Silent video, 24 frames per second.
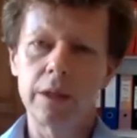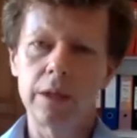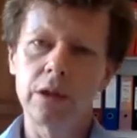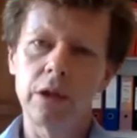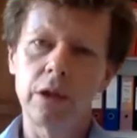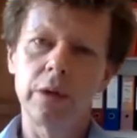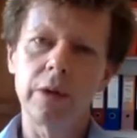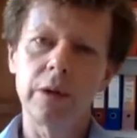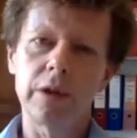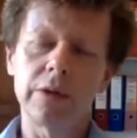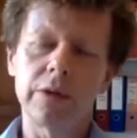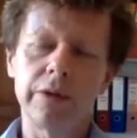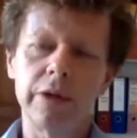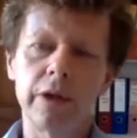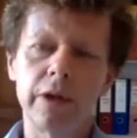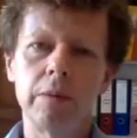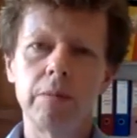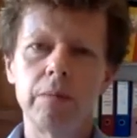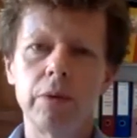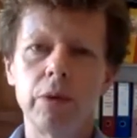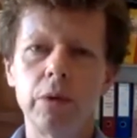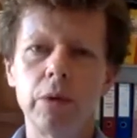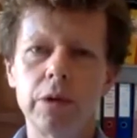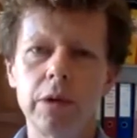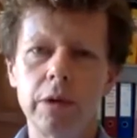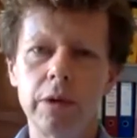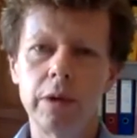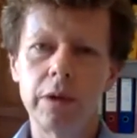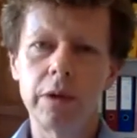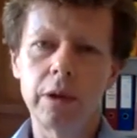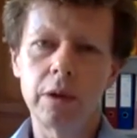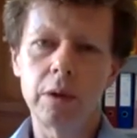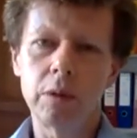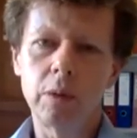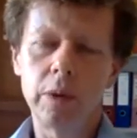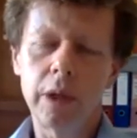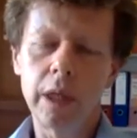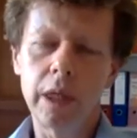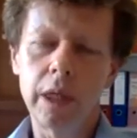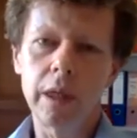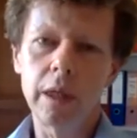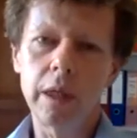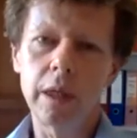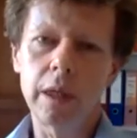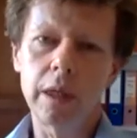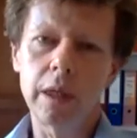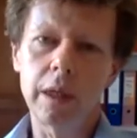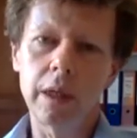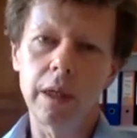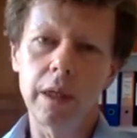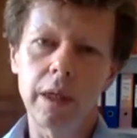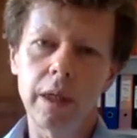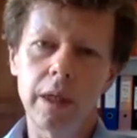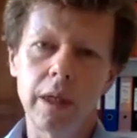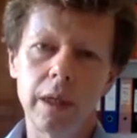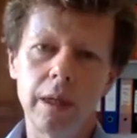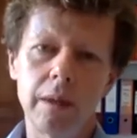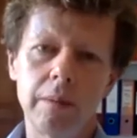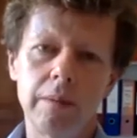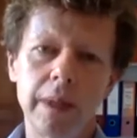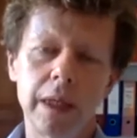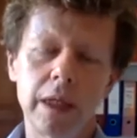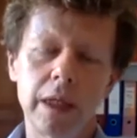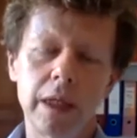So it's very important that we make